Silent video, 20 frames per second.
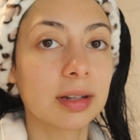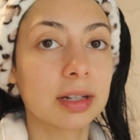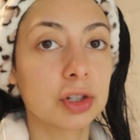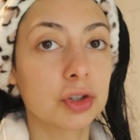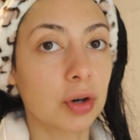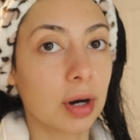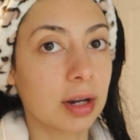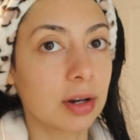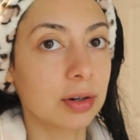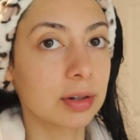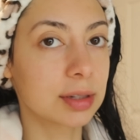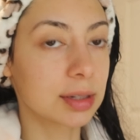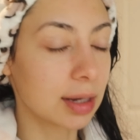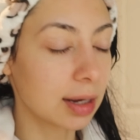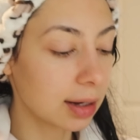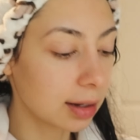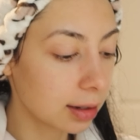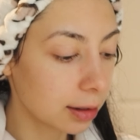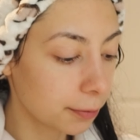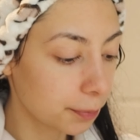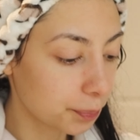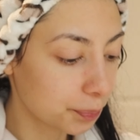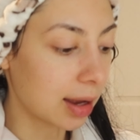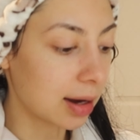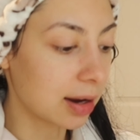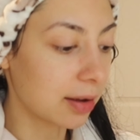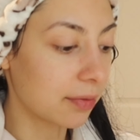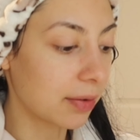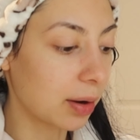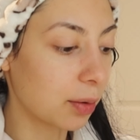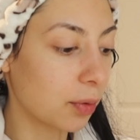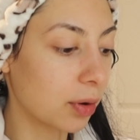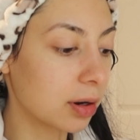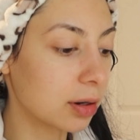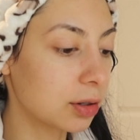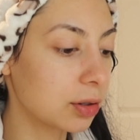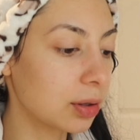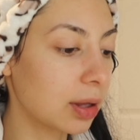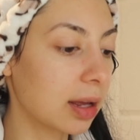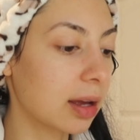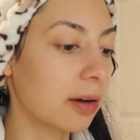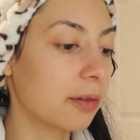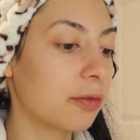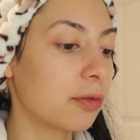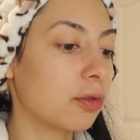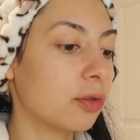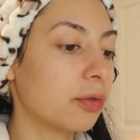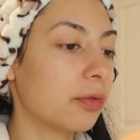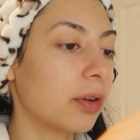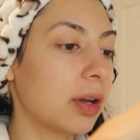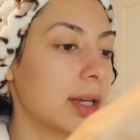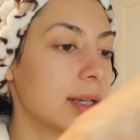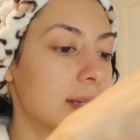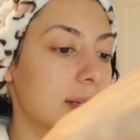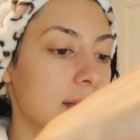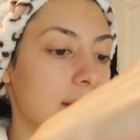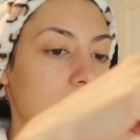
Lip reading: the drier side, and if I want to do like a full face,